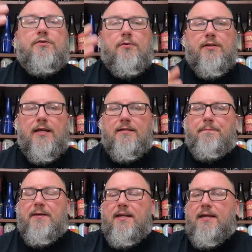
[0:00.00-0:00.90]
So it, it's
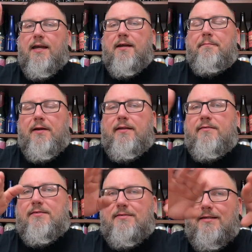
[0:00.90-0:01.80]
peaking, but it
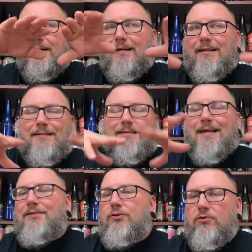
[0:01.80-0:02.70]
doesn't it doesn't
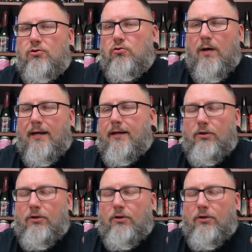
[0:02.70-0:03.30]
get too out of